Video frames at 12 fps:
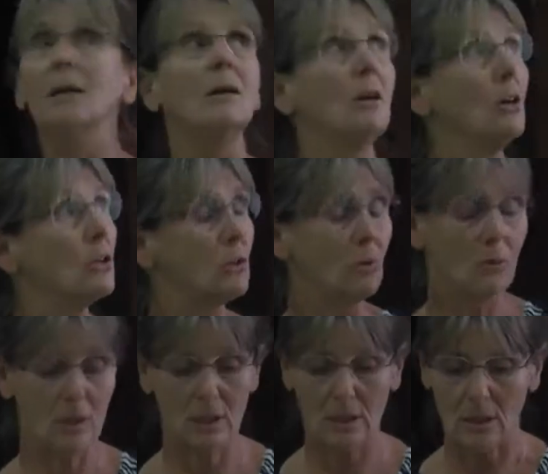to
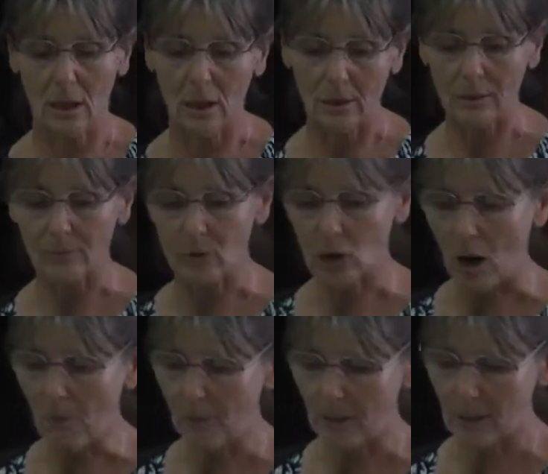this
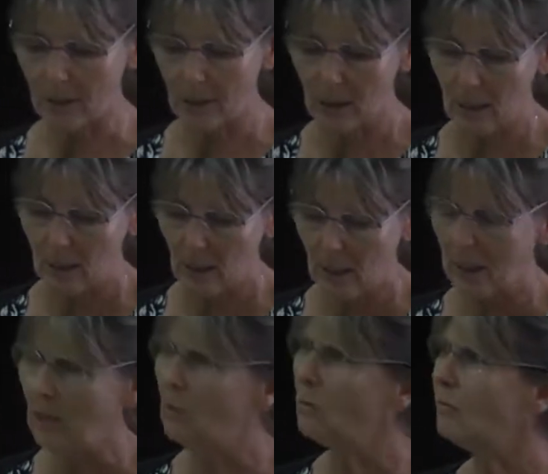topic,
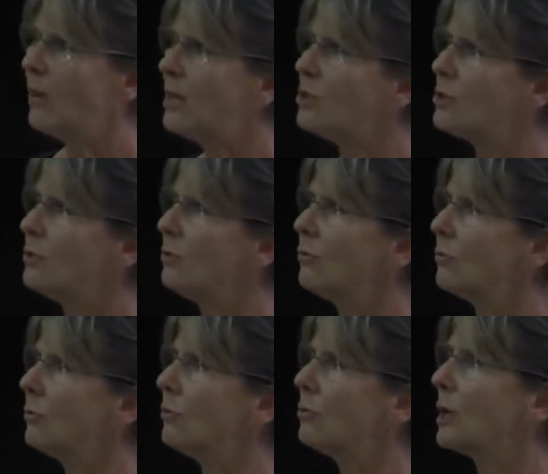innovation through
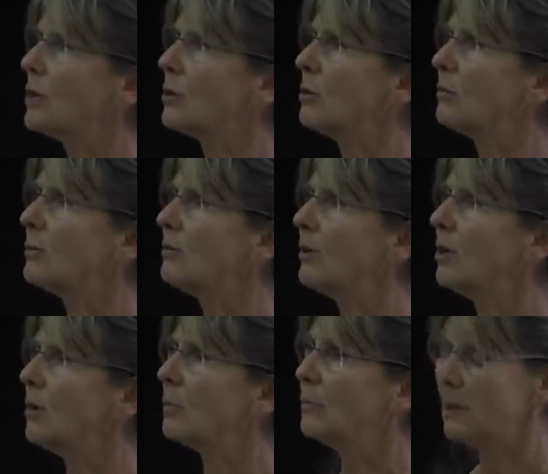curriculum
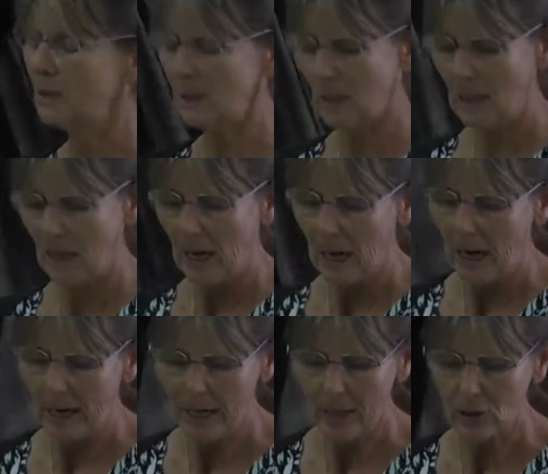development, I
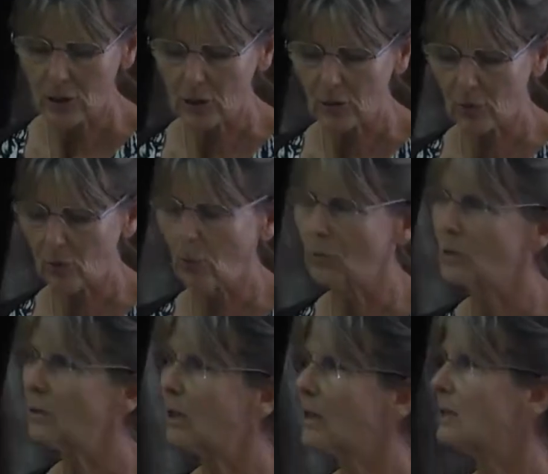actually thought
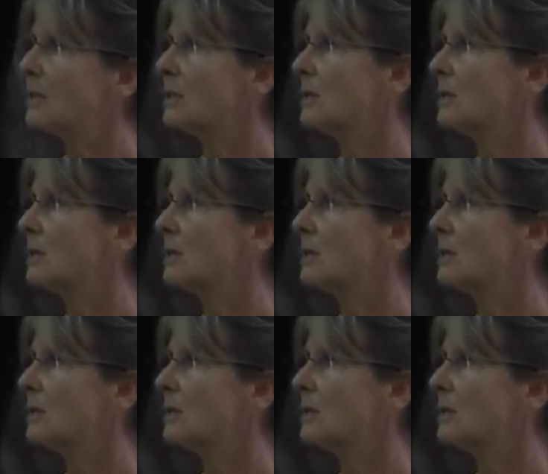that's a